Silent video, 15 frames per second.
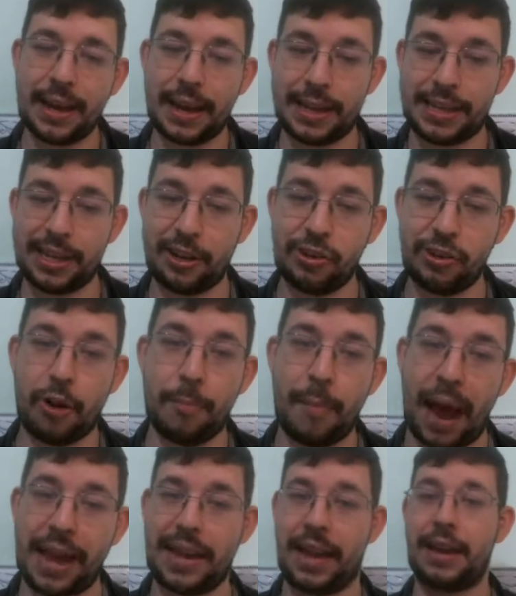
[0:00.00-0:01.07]
until you're
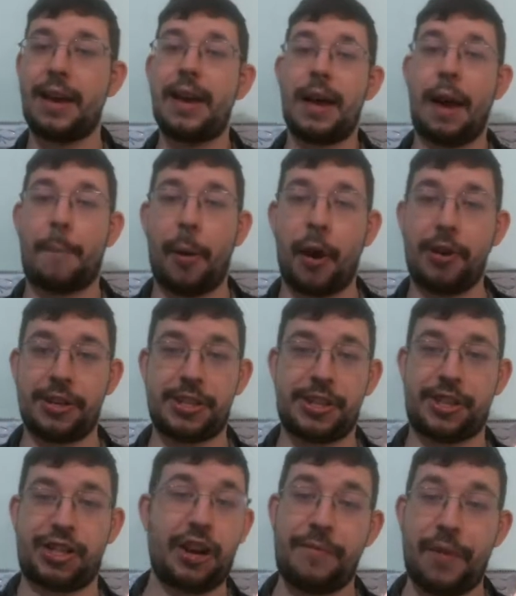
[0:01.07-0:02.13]
making opponents
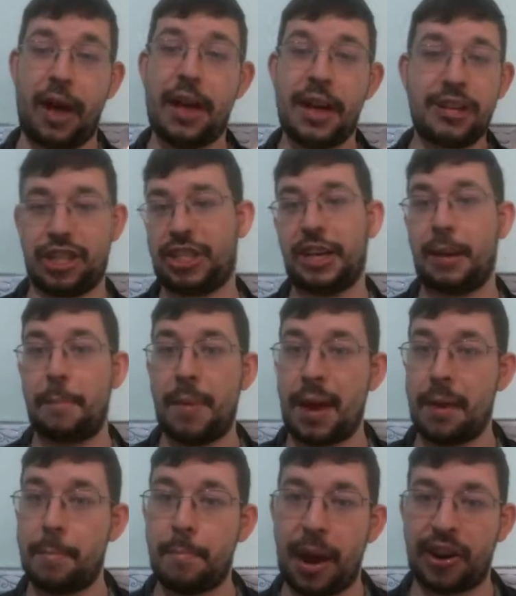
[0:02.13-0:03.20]
shiver just at the mere
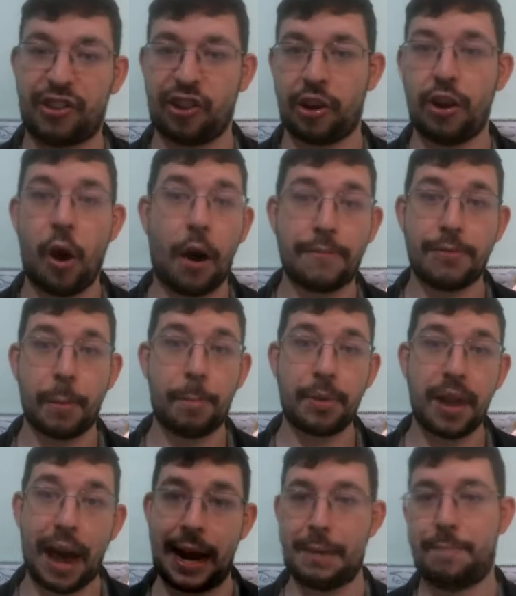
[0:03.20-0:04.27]
mention of the
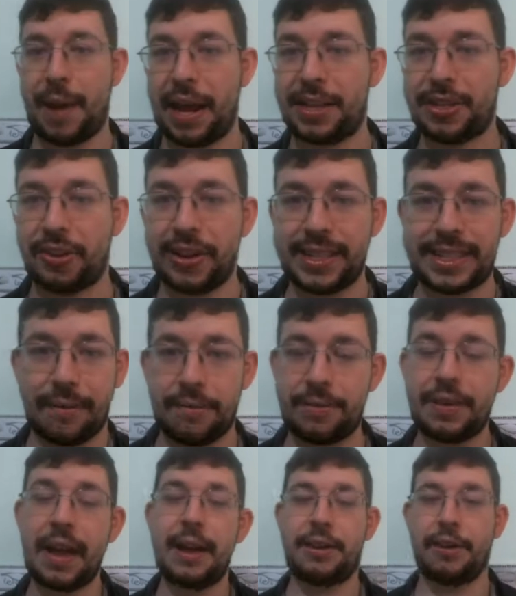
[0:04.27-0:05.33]
blind pigs on the
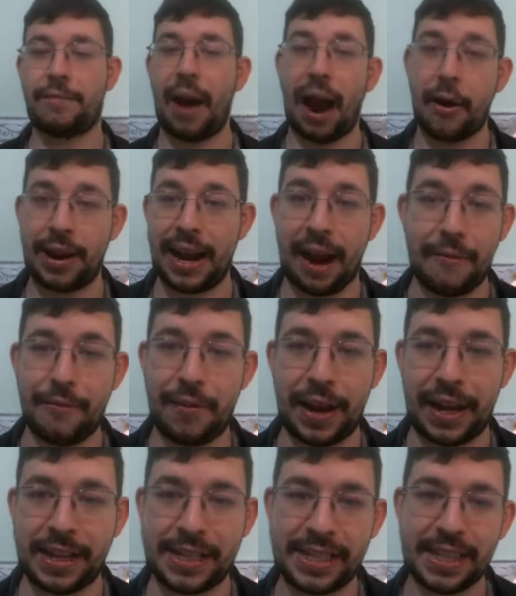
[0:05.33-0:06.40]
7th, devouring everything
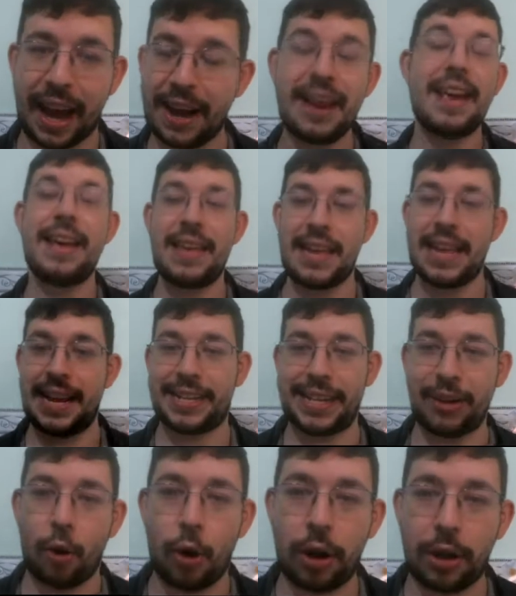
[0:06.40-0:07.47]
in sight.
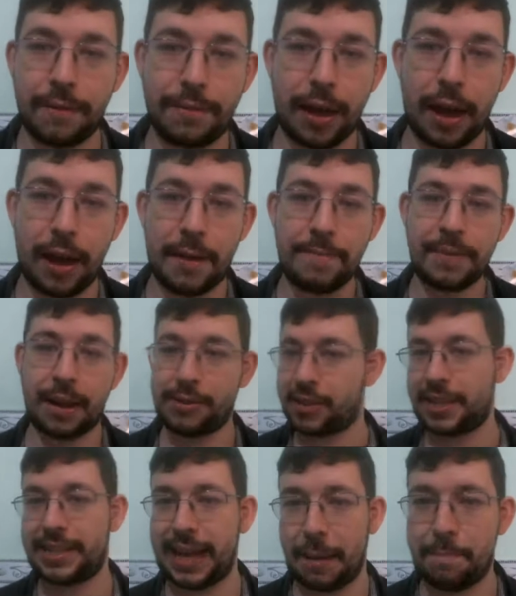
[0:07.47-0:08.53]
eating all of the, I was
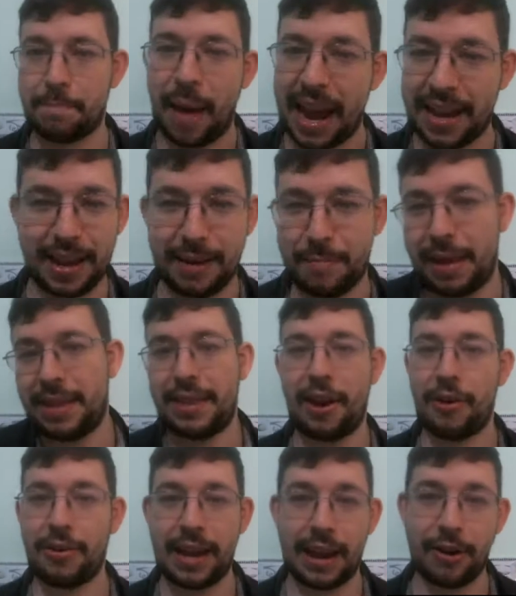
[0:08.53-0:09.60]
going to say bacon, but
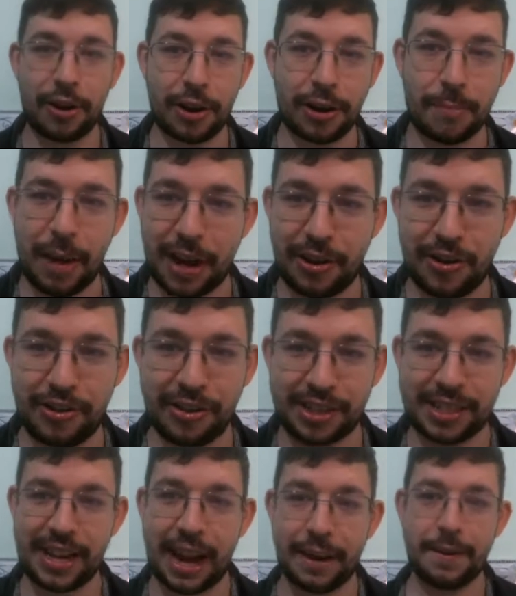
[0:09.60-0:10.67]
they're not on the menu
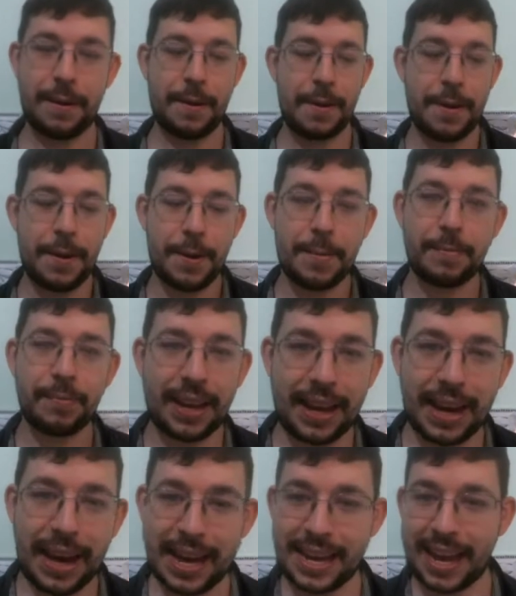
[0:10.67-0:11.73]
just yet.
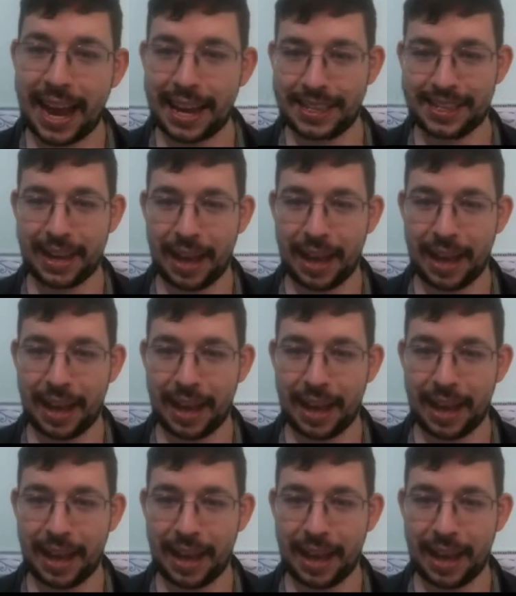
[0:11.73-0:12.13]
In any case,